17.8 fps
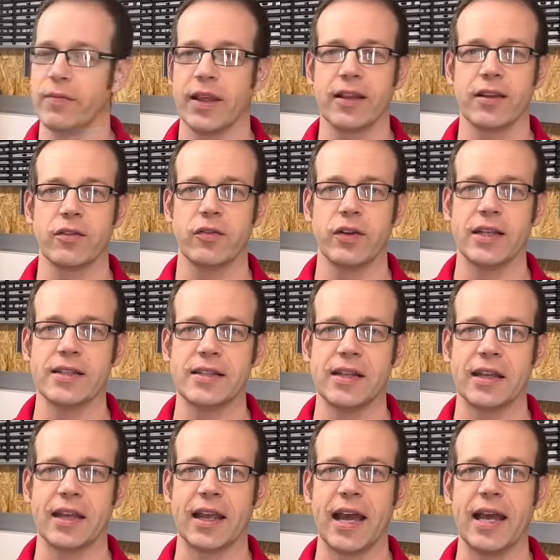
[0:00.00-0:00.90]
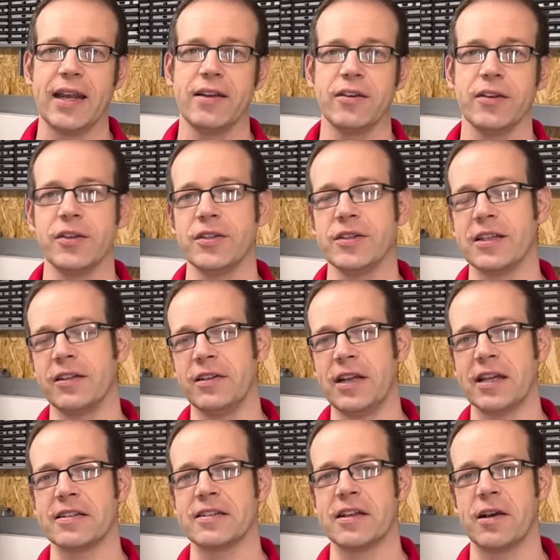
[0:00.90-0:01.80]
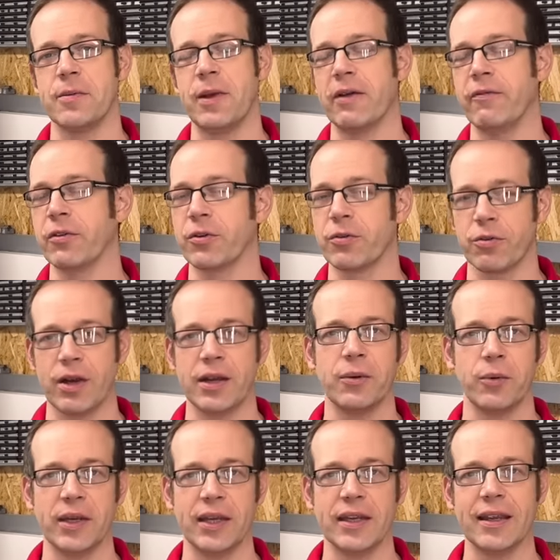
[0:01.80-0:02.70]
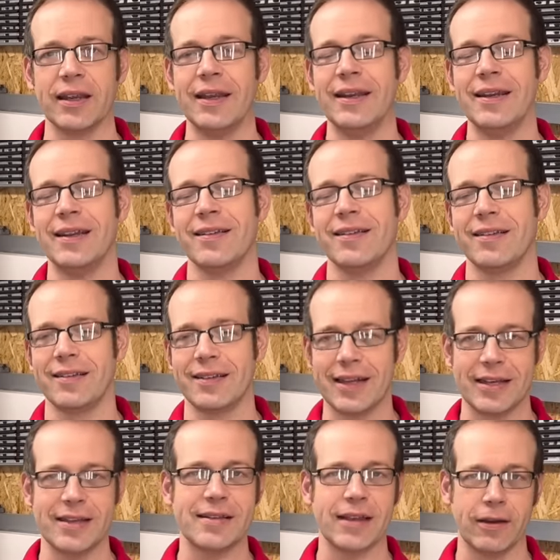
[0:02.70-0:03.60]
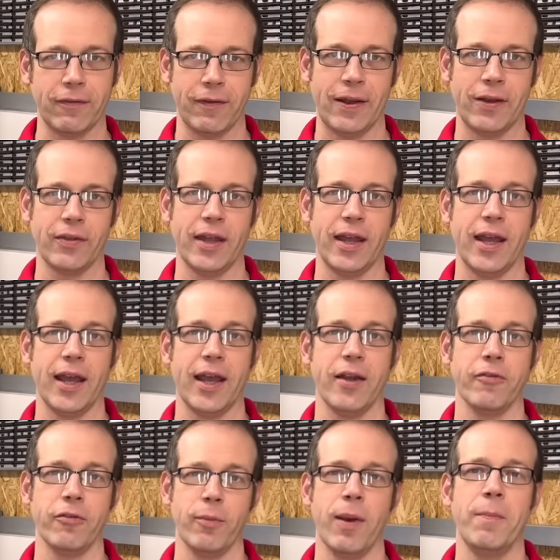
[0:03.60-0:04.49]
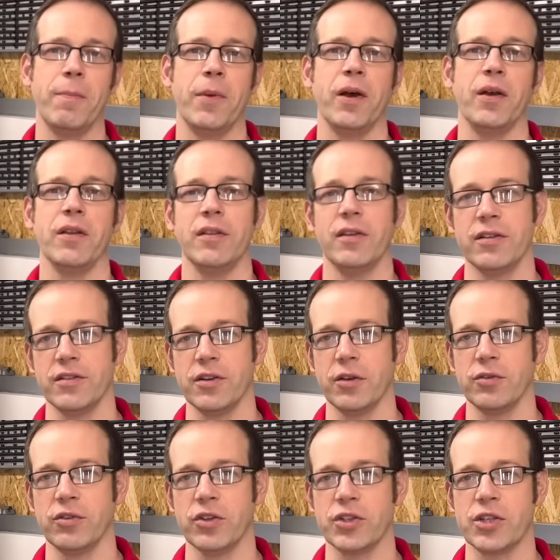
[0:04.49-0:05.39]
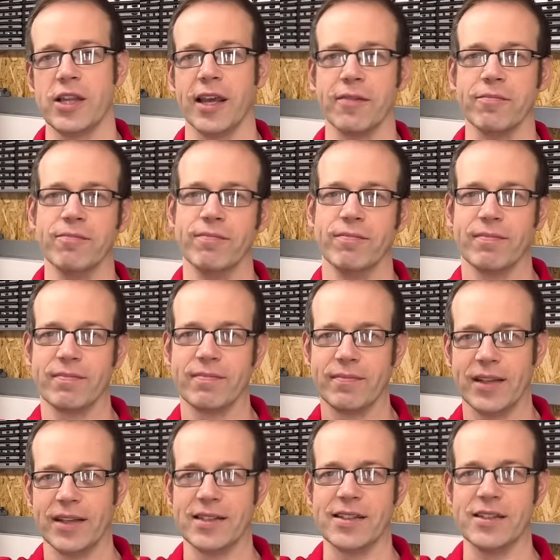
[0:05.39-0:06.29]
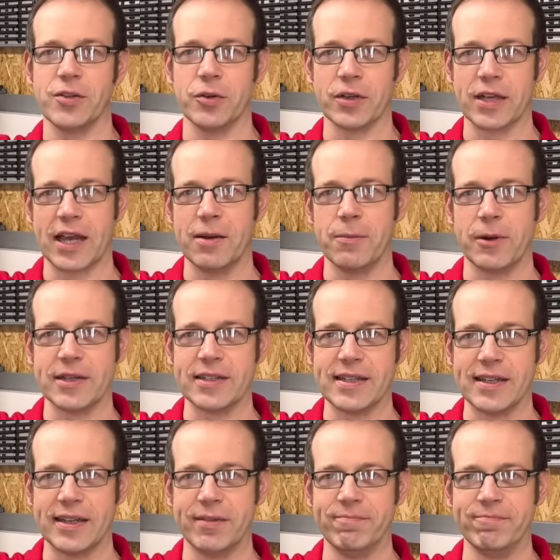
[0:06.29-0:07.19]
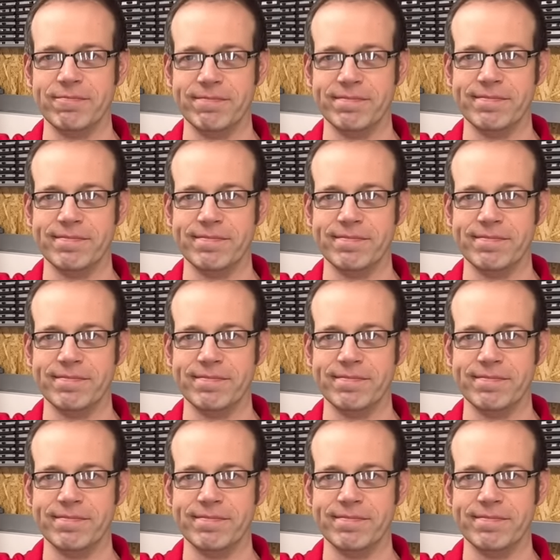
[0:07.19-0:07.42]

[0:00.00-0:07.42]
Thanks for listening, and until next time, have a great week. Stay safe out there, and remember, there's no such thing as a torque calibrated arm.